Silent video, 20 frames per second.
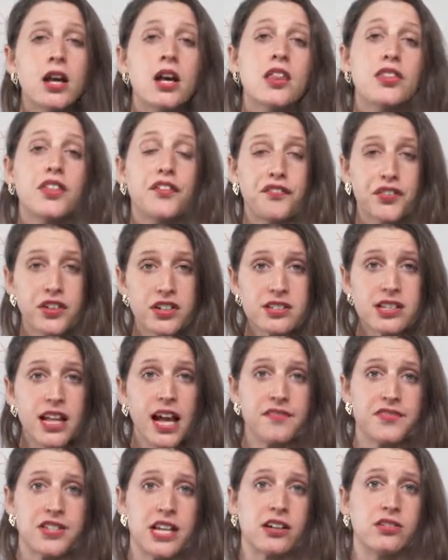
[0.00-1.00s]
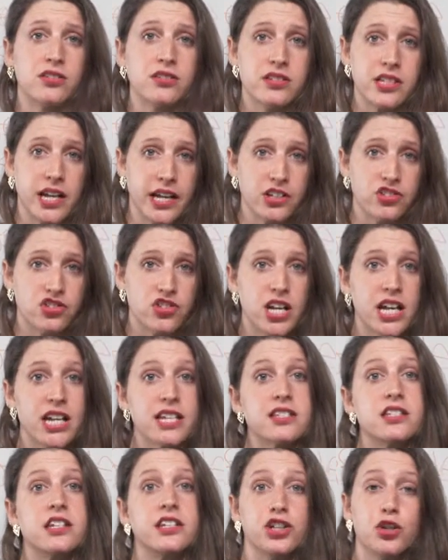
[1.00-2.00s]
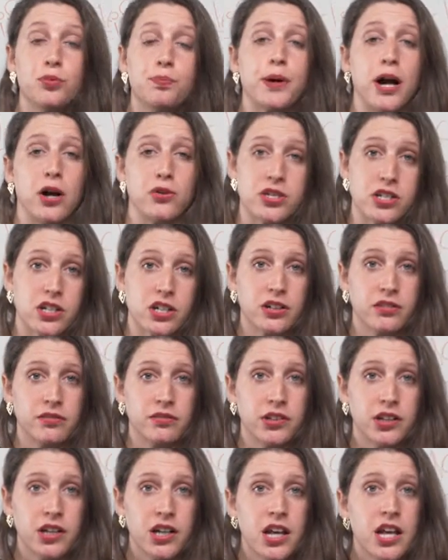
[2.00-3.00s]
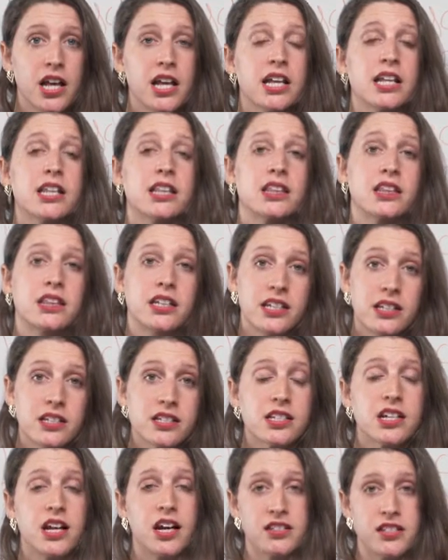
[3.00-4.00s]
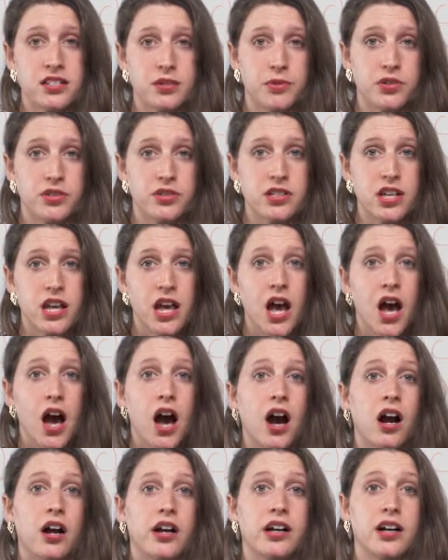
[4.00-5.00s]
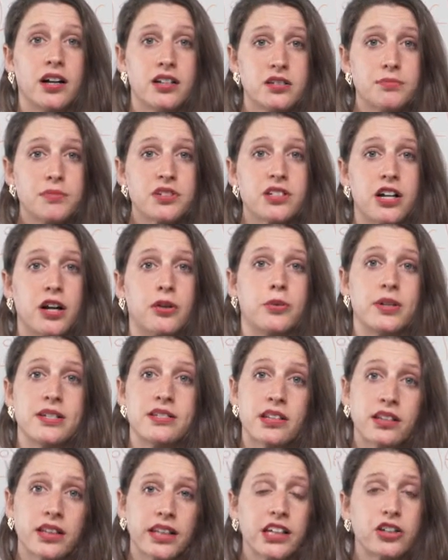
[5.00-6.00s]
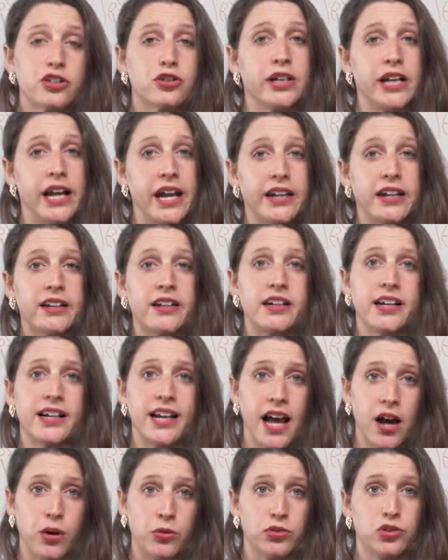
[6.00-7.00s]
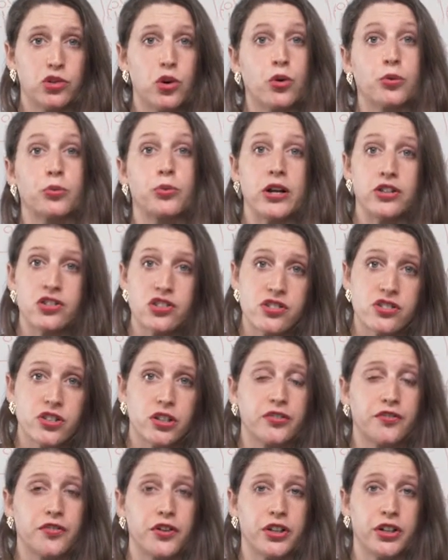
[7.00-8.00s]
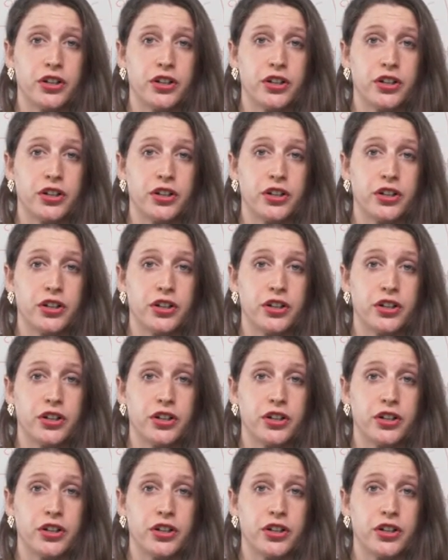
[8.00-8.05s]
The first lifecycle stage is the new browser. These customers are customers that recently created an account or registered for